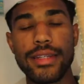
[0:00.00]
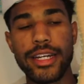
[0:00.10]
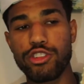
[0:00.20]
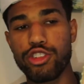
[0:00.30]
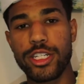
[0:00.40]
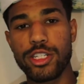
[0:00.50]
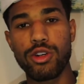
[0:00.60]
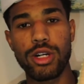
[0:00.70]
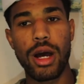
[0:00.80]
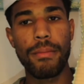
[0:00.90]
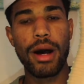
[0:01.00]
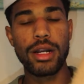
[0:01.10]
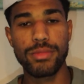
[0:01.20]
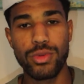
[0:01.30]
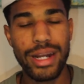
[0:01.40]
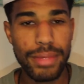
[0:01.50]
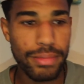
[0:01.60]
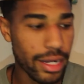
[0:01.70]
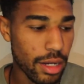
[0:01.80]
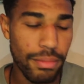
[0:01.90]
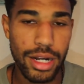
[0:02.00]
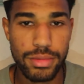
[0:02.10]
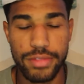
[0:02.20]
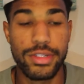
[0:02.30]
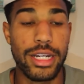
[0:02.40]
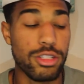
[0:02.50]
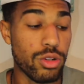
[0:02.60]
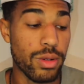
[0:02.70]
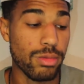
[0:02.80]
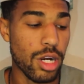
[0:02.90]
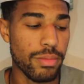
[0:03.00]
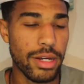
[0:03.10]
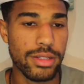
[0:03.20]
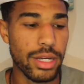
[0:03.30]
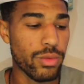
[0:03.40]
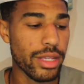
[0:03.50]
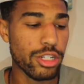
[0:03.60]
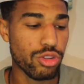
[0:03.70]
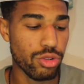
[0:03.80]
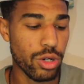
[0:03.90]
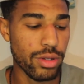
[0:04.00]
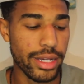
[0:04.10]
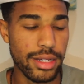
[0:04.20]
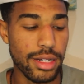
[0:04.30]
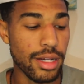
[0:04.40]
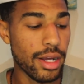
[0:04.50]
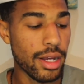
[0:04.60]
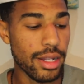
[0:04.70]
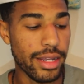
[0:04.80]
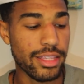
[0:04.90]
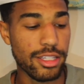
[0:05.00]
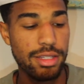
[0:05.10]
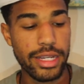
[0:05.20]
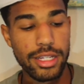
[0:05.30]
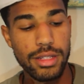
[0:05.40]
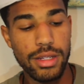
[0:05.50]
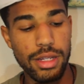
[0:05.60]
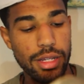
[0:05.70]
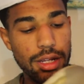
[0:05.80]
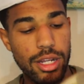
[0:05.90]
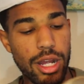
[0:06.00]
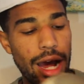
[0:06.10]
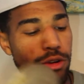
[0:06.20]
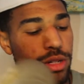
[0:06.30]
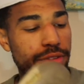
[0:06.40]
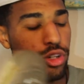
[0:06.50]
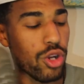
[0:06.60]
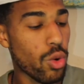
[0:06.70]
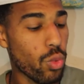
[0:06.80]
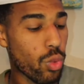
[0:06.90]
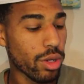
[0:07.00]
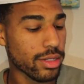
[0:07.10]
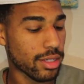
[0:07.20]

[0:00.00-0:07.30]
is like a traditional gum bottoms. What I mean by gum bottoms, if you guys don't know what I'm talking about, is like when they throw like this I don't even know what